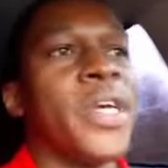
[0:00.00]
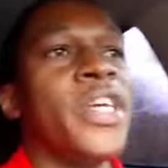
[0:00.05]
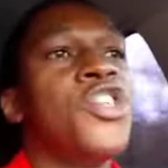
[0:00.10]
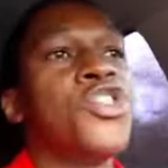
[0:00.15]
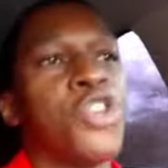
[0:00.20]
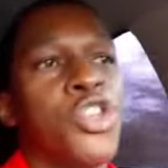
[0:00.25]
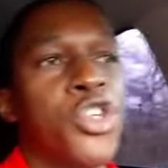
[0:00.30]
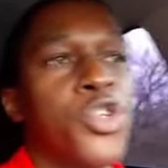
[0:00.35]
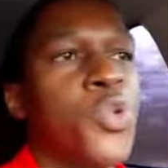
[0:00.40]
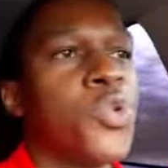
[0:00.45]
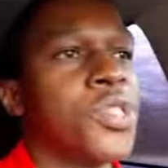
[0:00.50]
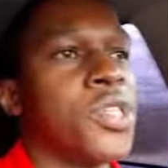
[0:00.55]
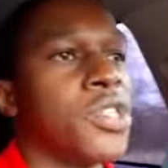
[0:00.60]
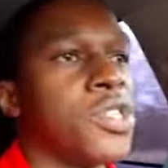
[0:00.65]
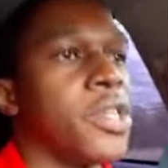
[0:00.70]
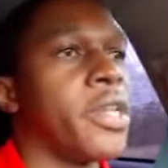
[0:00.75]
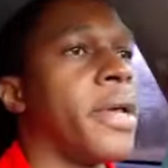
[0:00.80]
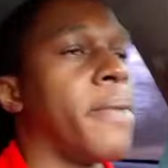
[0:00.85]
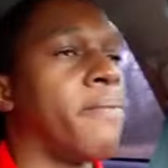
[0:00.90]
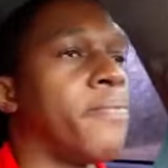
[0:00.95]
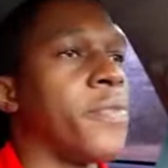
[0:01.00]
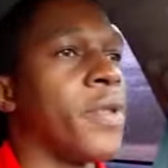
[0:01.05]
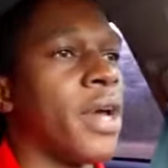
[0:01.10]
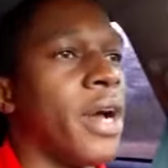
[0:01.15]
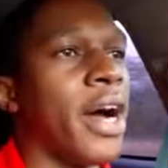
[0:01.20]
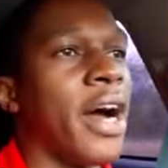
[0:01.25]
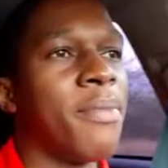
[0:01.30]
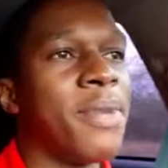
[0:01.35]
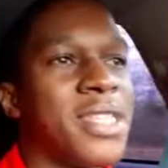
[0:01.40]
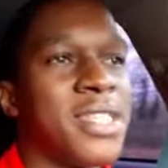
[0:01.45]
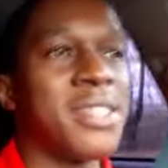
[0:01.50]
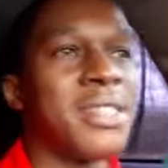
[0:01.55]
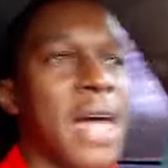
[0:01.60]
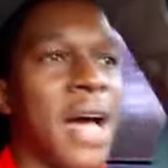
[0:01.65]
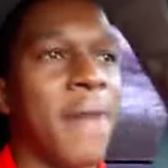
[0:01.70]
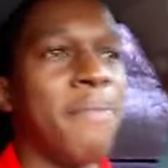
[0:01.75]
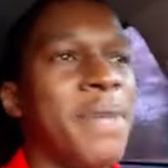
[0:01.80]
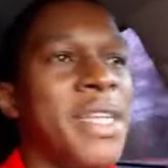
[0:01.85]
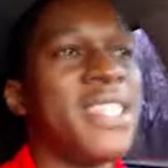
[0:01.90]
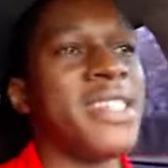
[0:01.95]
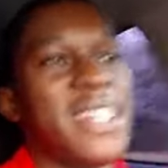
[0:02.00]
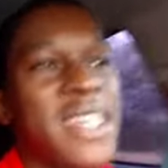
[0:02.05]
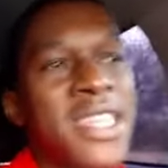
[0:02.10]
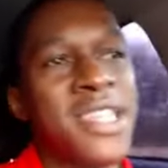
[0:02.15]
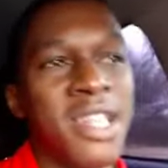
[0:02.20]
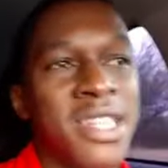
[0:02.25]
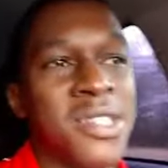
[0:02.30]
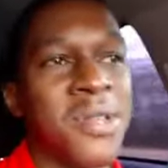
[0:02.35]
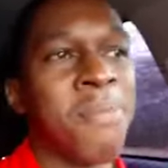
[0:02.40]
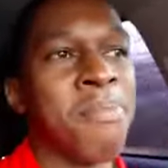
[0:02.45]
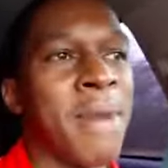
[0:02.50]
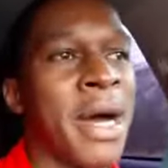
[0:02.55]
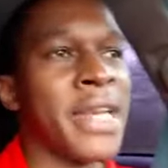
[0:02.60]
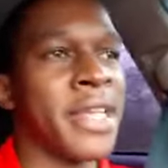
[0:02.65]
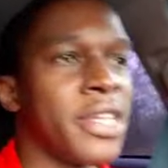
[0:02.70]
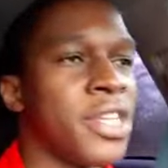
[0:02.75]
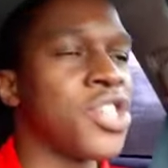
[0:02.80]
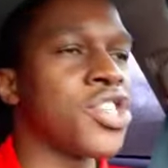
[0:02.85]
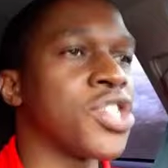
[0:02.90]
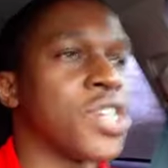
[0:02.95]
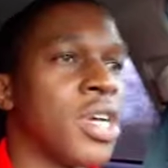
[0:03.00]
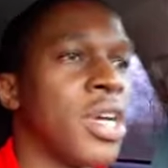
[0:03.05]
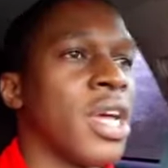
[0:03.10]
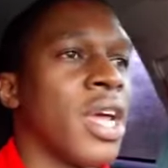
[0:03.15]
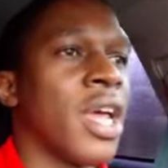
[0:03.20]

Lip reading: introduce it to them. It's a bit easier to manage.